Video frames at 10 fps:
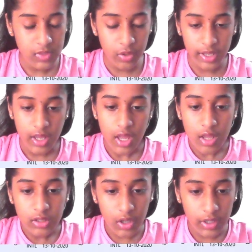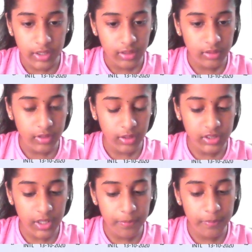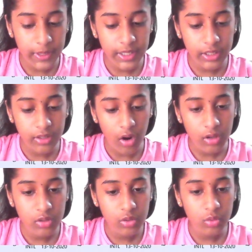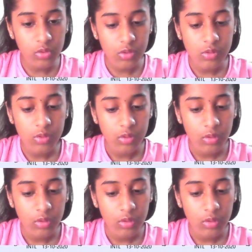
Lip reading: Okay, sorry, you're going to say pd dot to